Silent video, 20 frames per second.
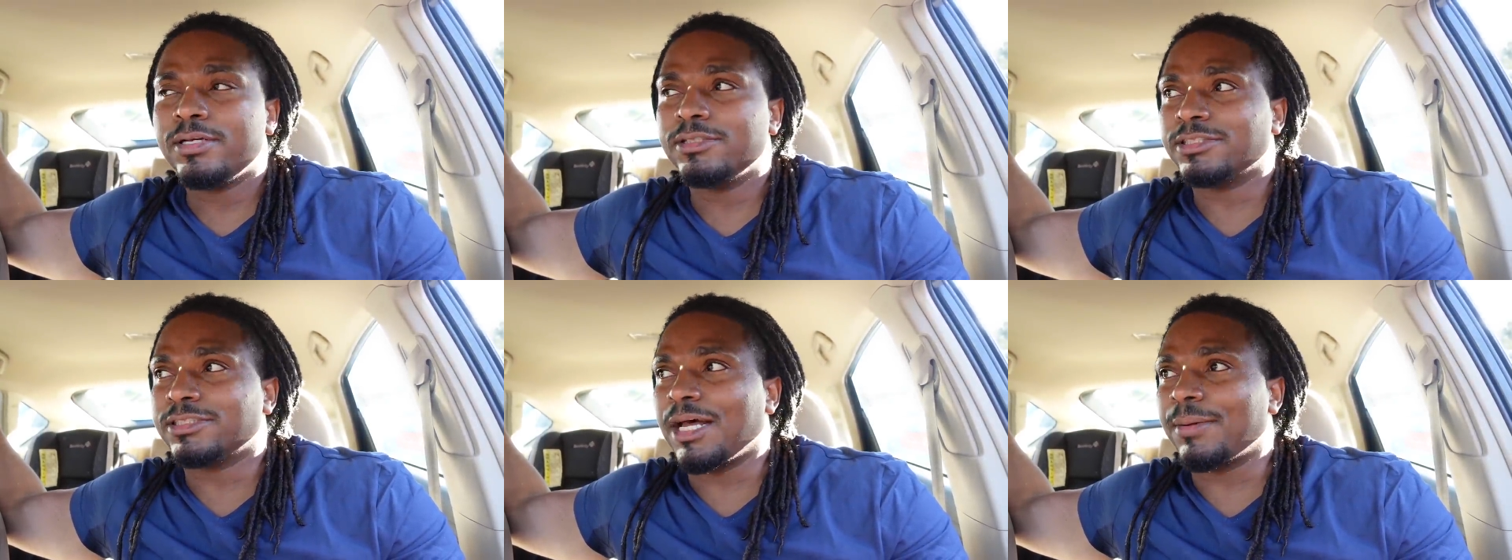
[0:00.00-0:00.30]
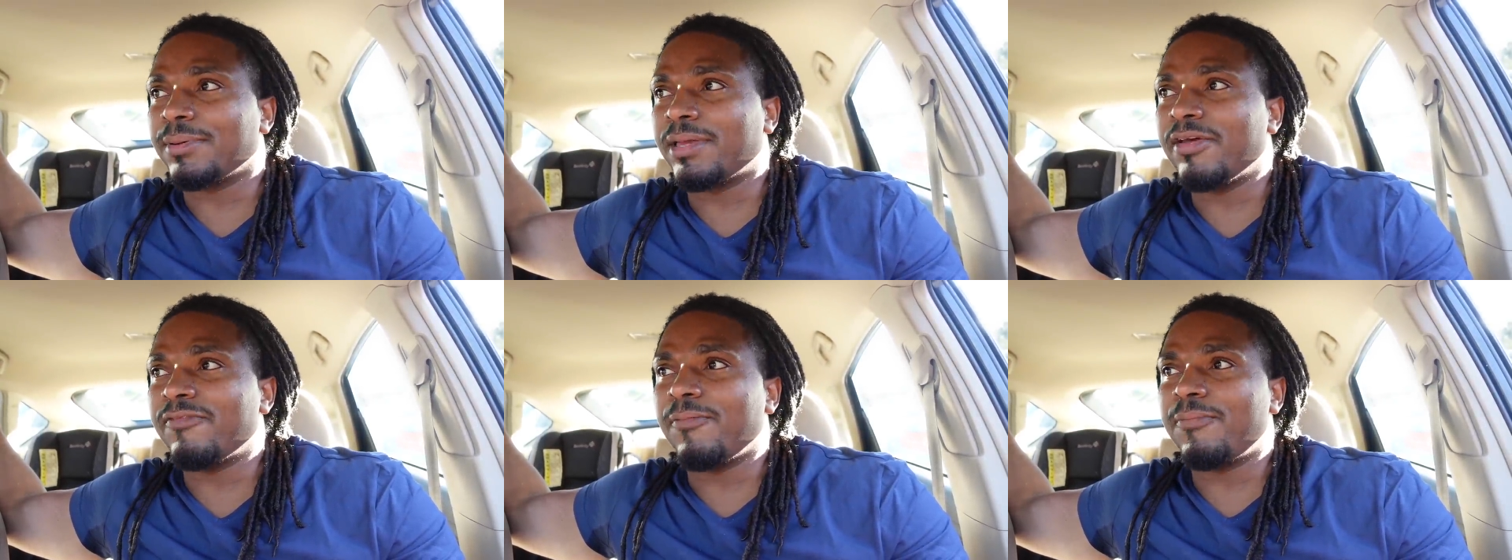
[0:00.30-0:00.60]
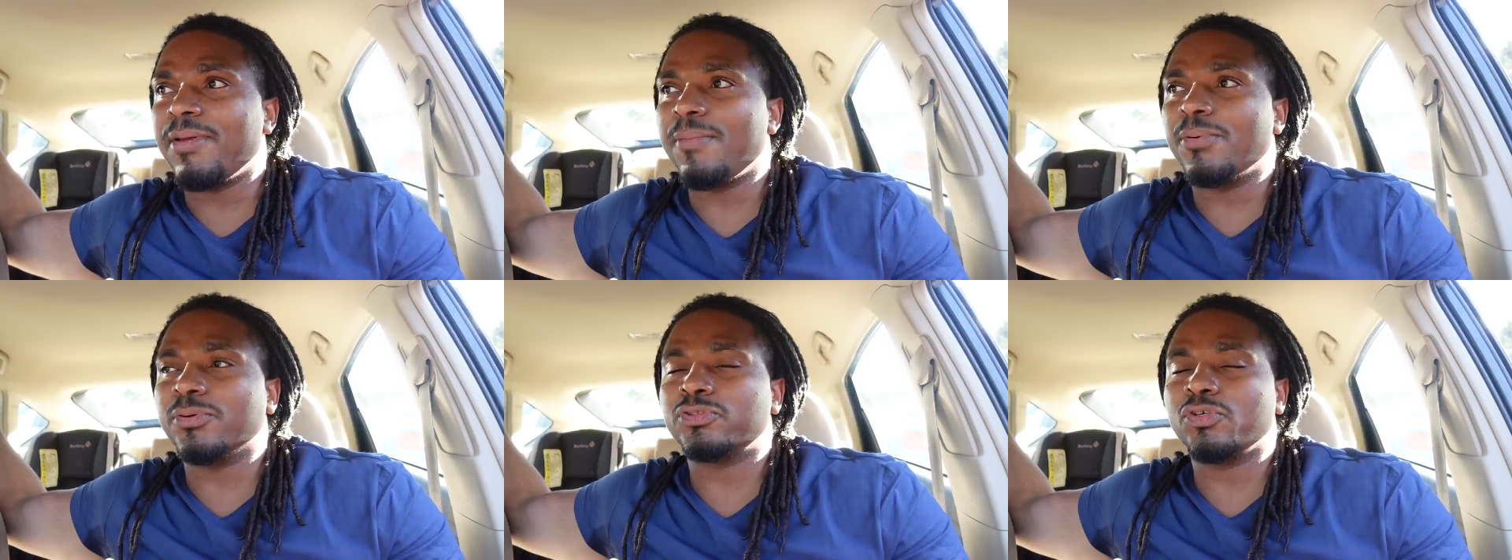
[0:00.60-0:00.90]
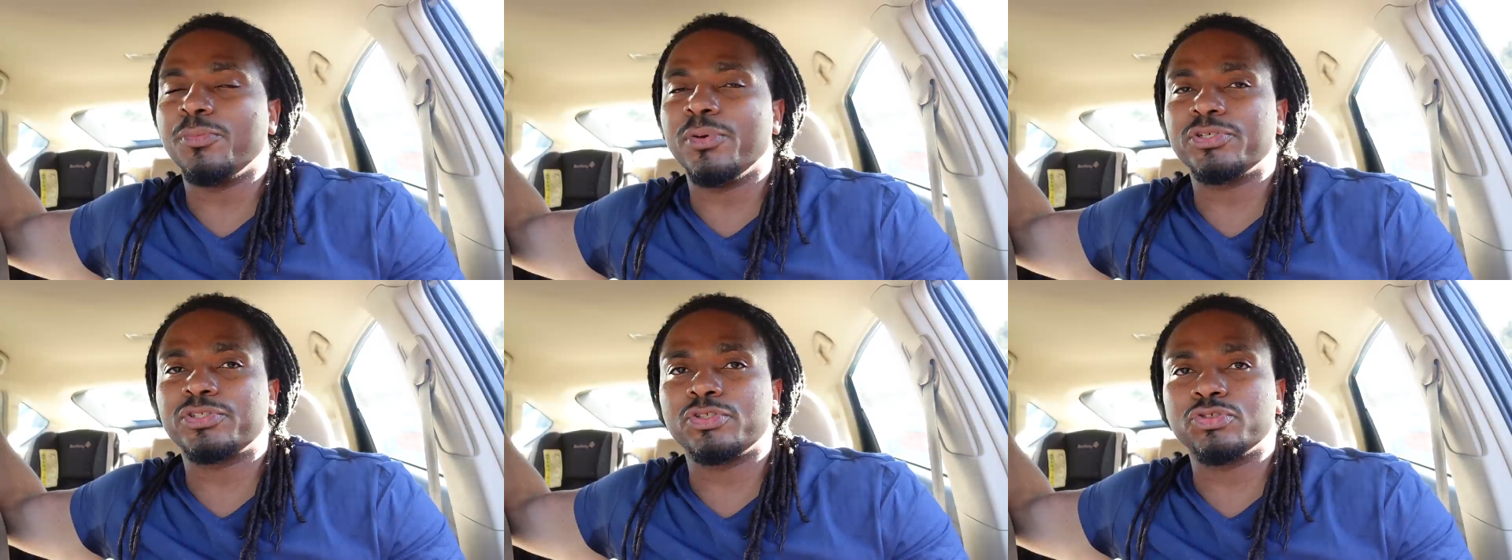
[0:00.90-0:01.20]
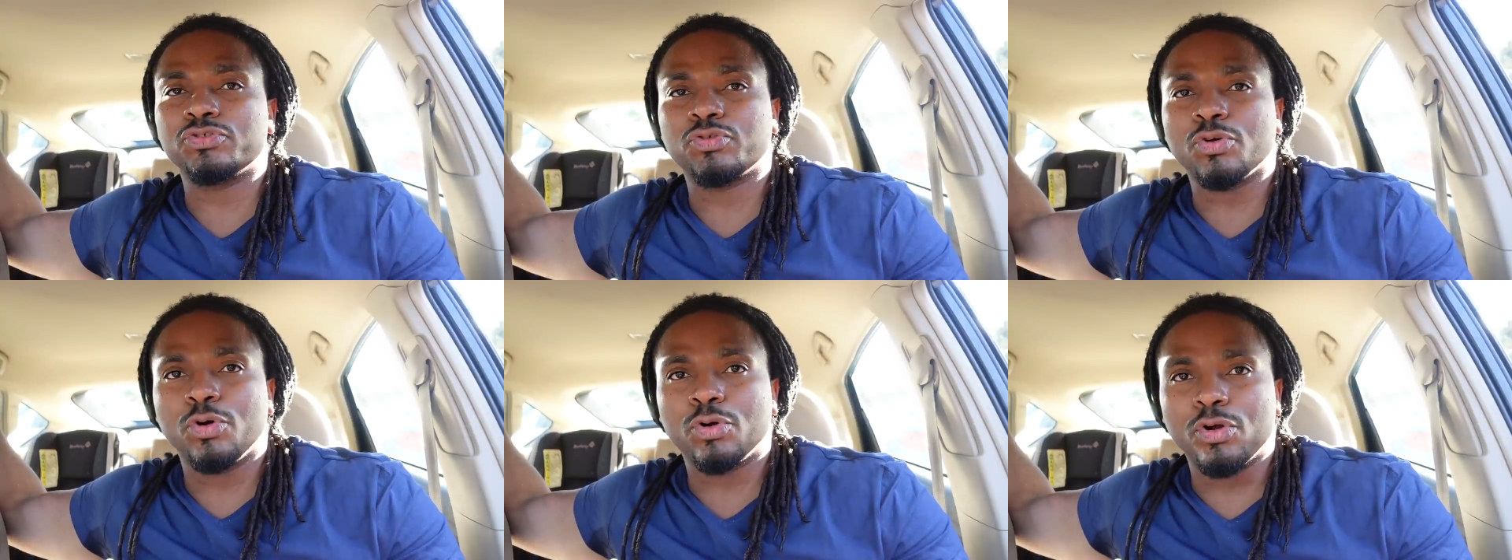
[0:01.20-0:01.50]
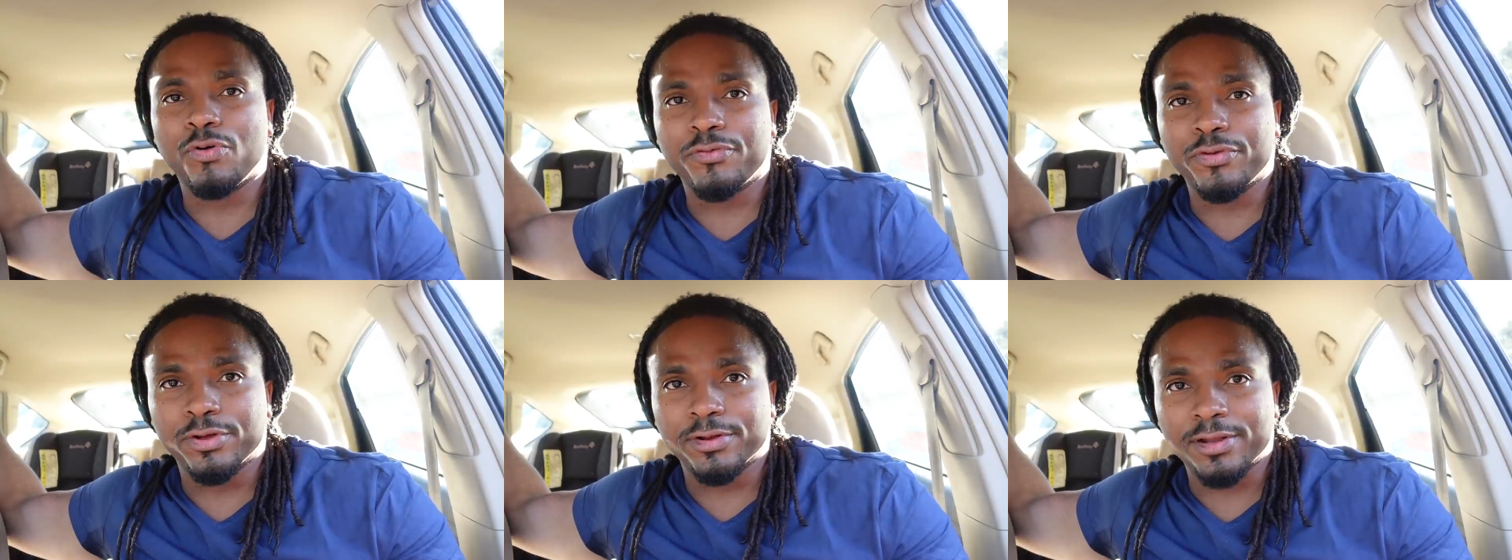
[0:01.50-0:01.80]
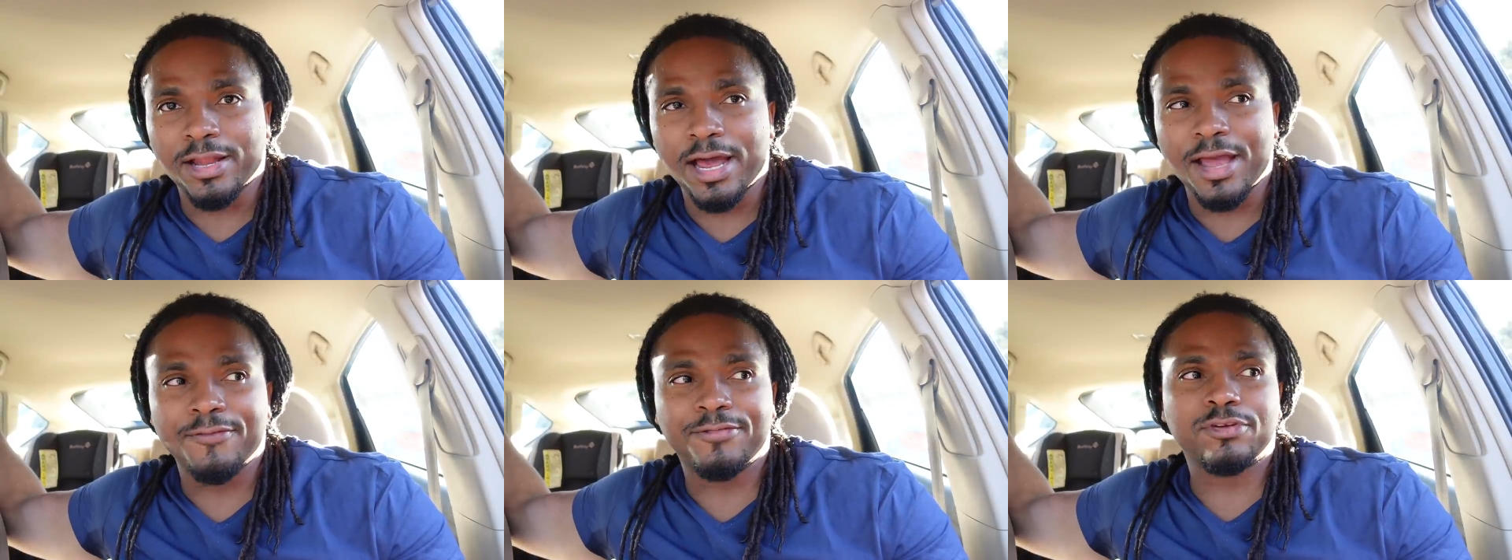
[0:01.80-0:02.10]
Stop giving people so much control over your
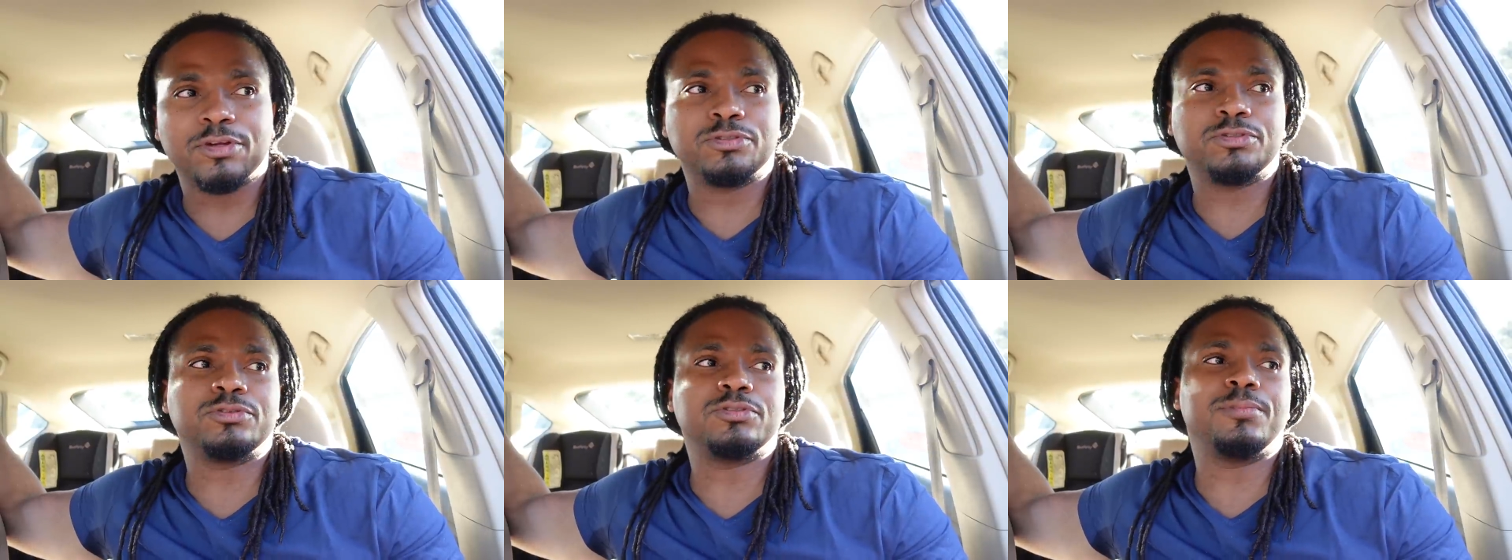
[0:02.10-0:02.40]
life,